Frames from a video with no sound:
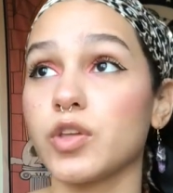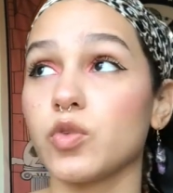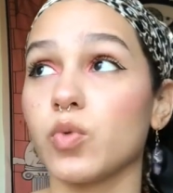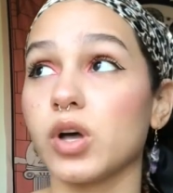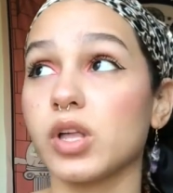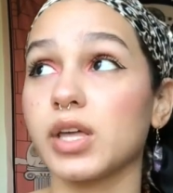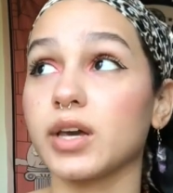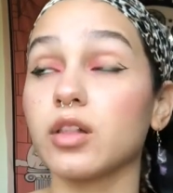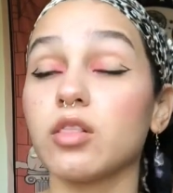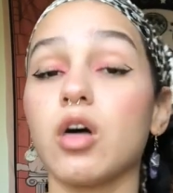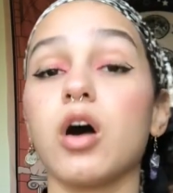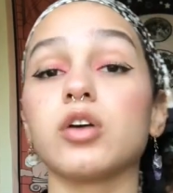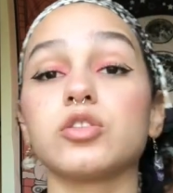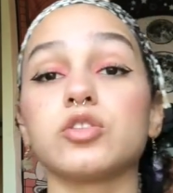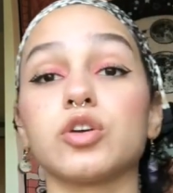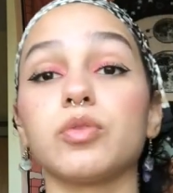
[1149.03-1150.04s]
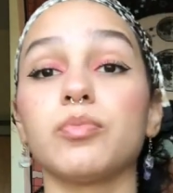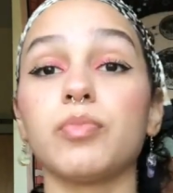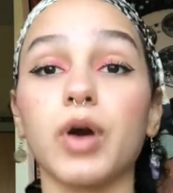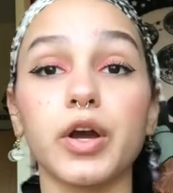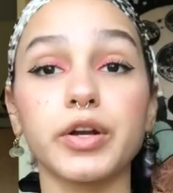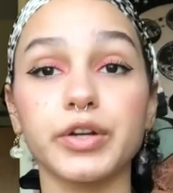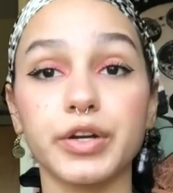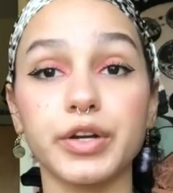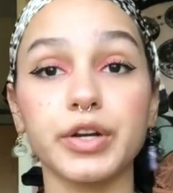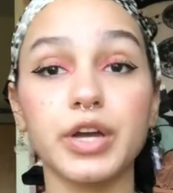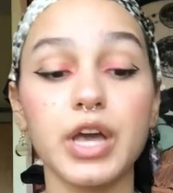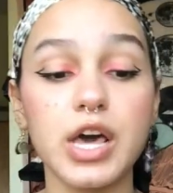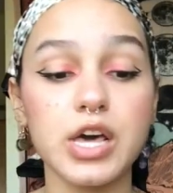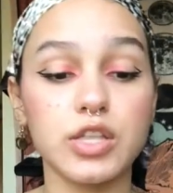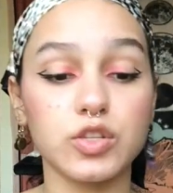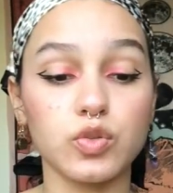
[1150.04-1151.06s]
You want like a long-term partner
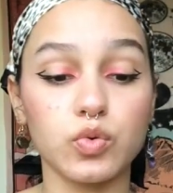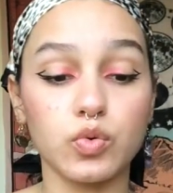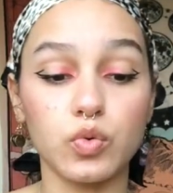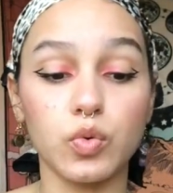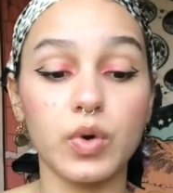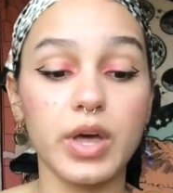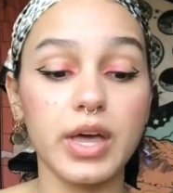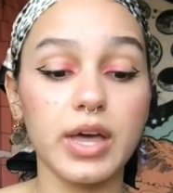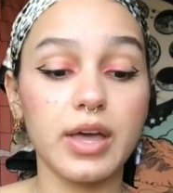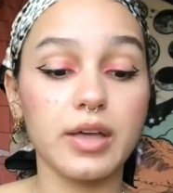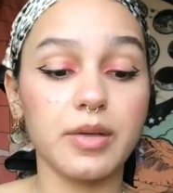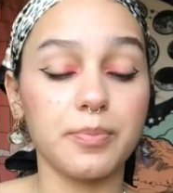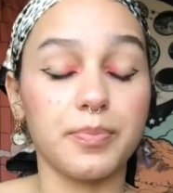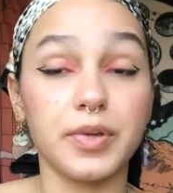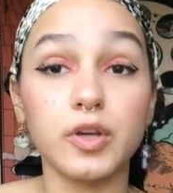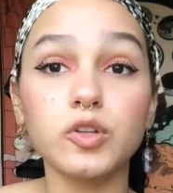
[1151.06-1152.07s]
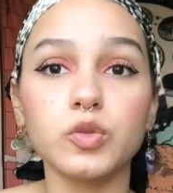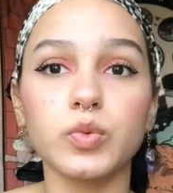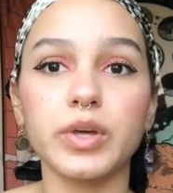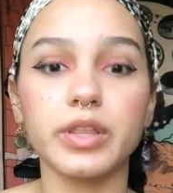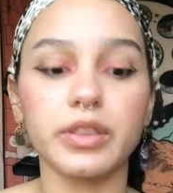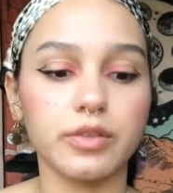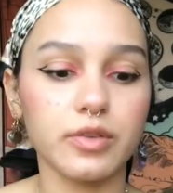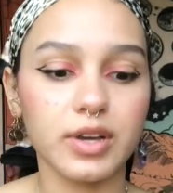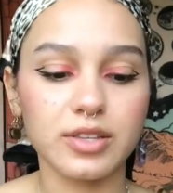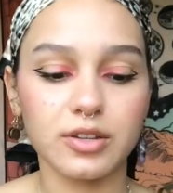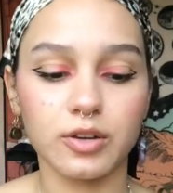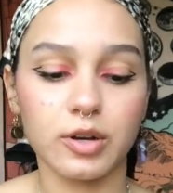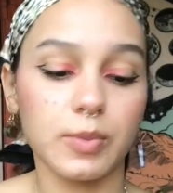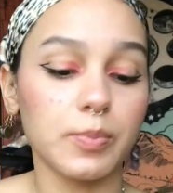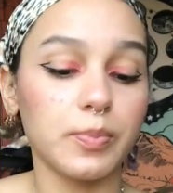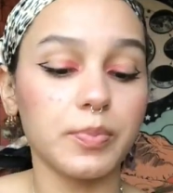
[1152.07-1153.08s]
to build with. You guys are going
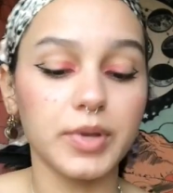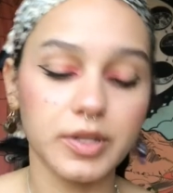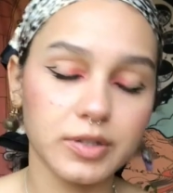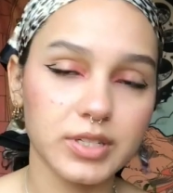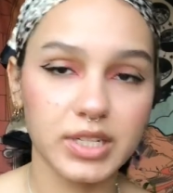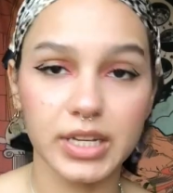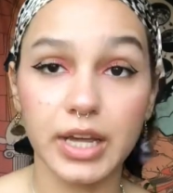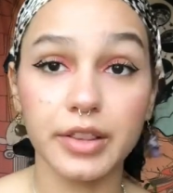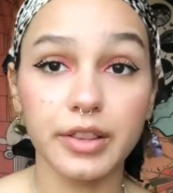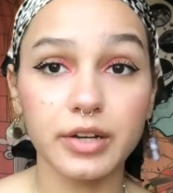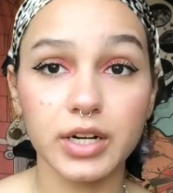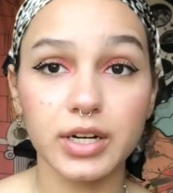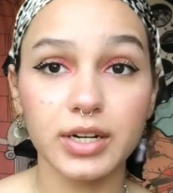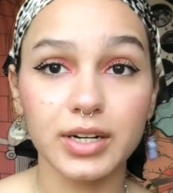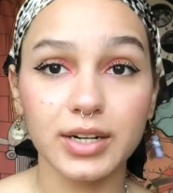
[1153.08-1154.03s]
to build together.